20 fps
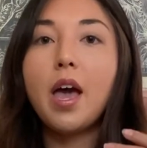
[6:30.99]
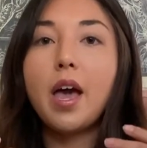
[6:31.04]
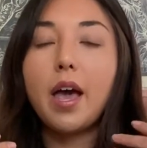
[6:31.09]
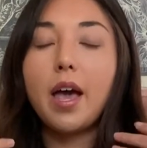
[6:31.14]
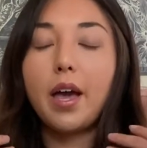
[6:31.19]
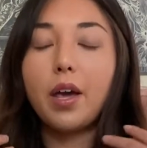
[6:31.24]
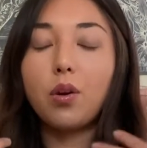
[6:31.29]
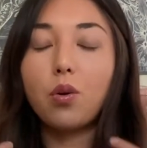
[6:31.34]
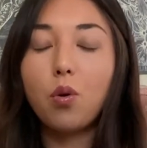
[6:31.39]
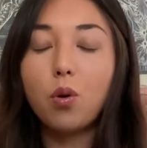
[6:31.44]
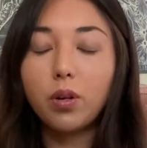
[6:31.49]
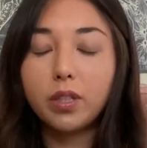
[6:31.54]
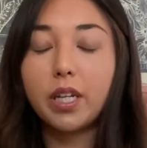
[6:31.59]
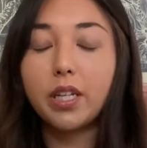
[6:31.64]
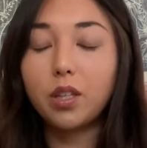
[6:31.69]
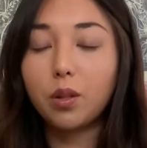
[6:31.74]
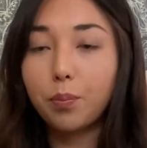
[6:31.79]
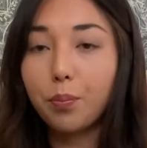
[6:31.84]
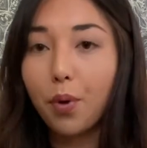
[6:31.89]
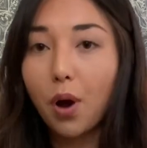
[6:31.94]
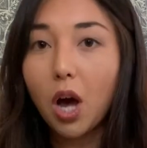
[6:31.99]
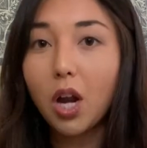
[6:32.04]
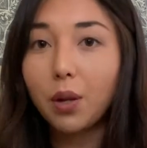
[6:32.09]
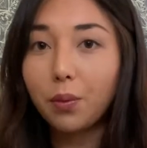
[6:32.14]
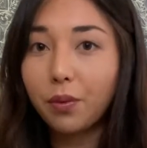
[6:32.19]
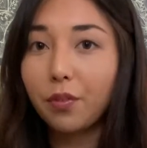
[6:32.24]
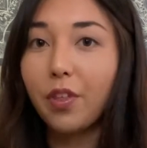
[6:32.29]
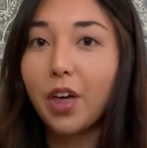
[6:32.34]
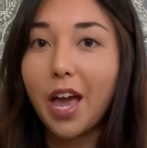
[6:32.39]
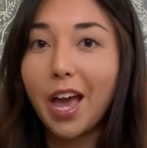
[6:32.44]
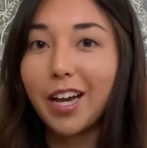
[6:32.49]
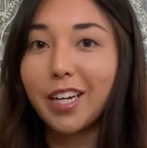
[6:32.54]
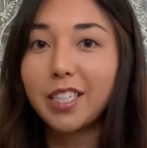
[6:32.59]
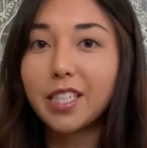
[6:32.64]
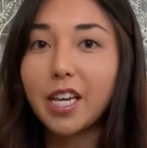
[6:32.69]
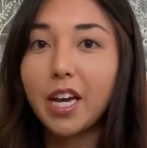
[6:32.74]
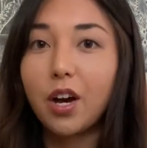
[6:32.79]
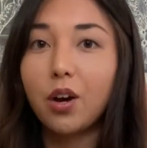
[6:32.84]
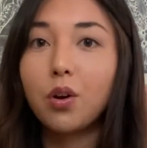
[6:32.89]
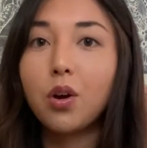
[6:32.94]
and hold at the bottom of the
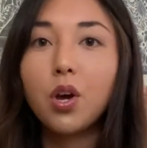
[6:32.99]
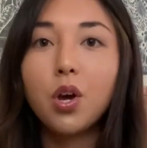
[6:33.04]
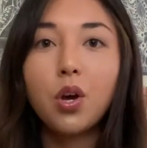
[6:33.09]
exhale,